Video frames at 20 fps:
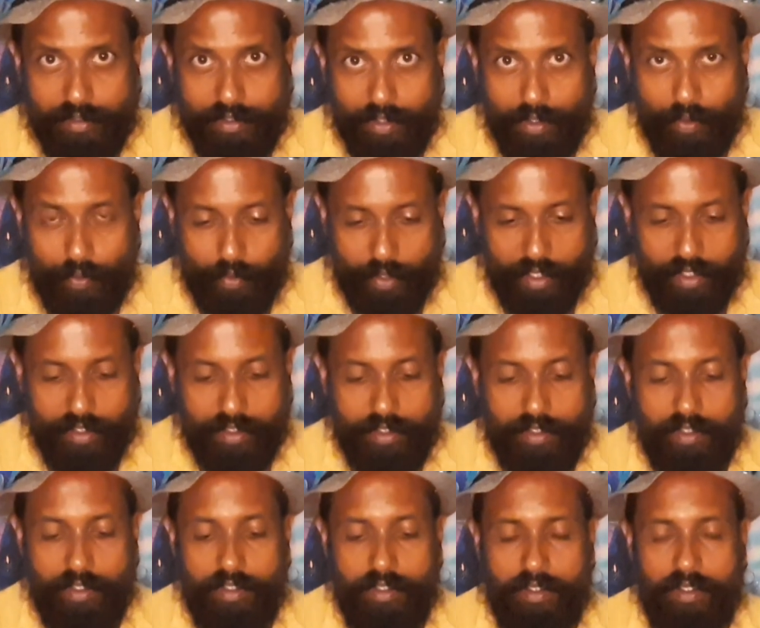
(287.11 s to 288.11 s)
Okay,
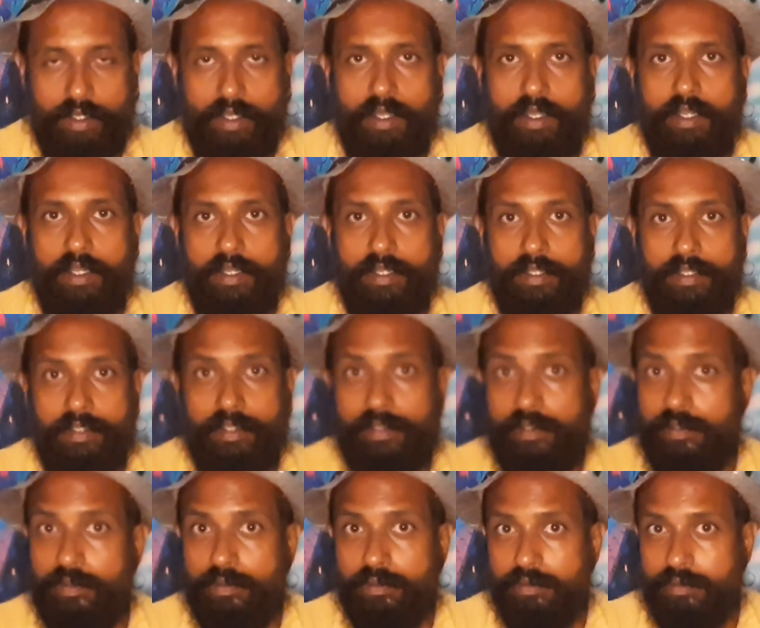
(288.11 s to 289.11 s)

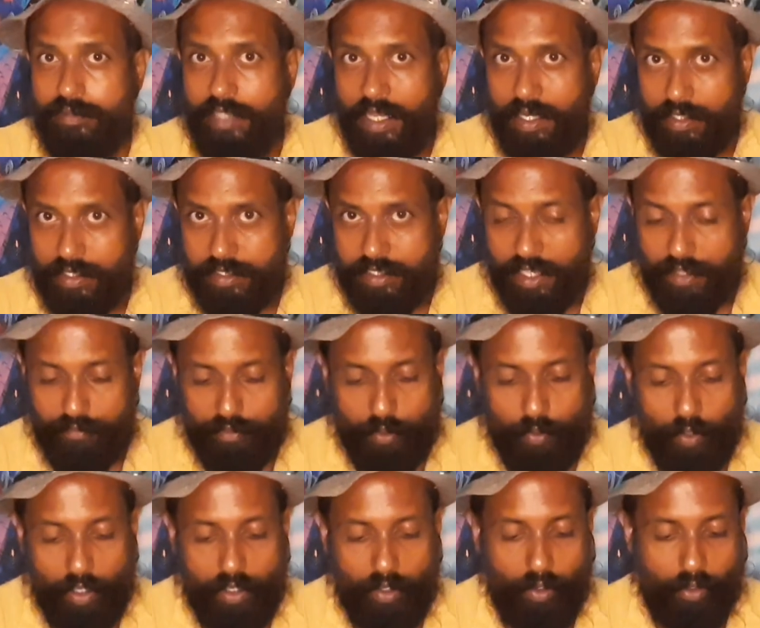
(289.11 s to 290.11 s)
that'll save
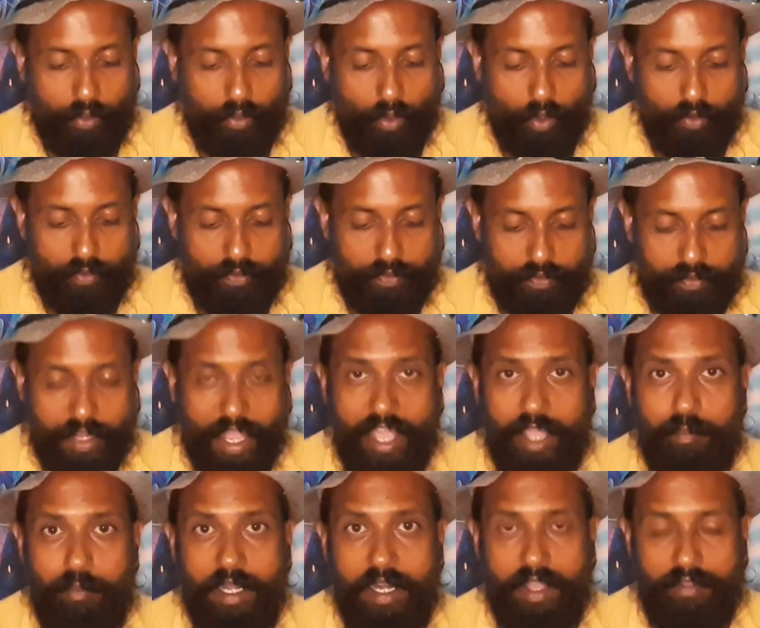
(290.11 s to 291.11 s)
you a lot of
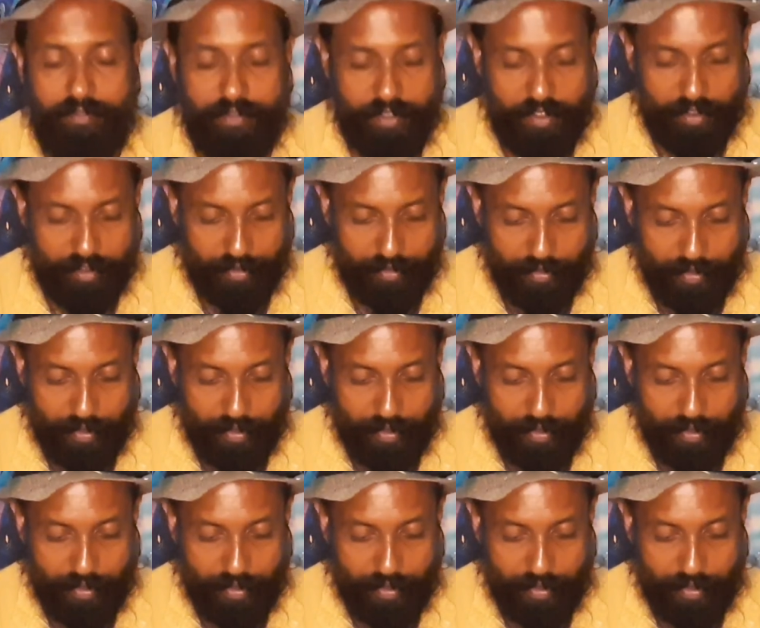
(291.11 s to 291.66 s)
time and effort.